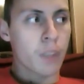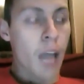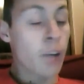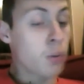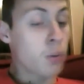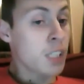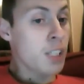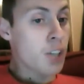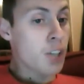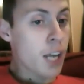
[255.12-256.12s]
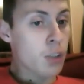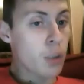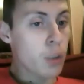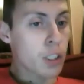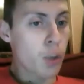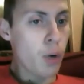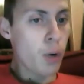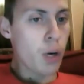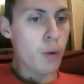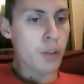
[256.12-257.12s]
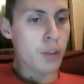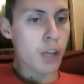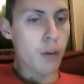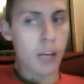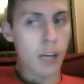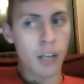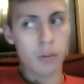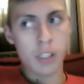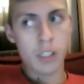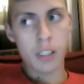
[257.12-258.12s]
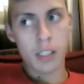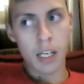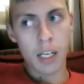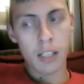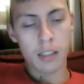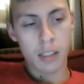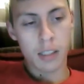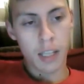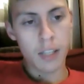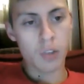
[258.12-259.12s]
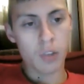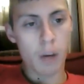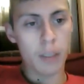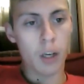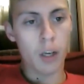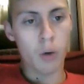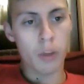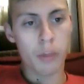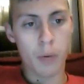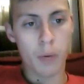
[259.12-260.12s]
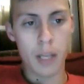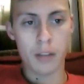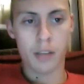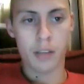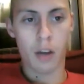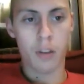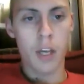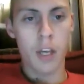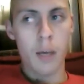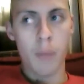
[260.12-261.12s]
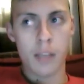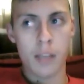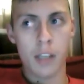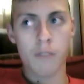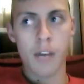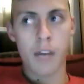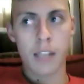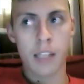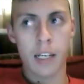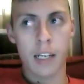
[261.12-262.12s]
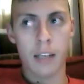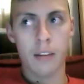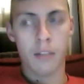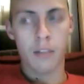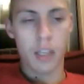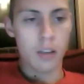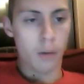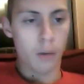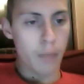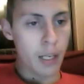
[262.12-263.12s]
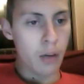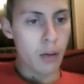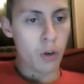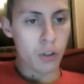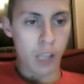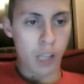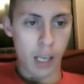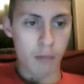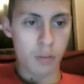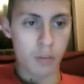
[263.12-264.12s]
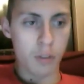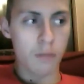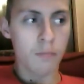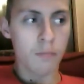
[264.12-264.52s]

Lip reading: I don't see the Jags going to 2-0 in the South, and I don't see the Titans dropping to 0-3 in the South, based on the fact that these are mediocre teams.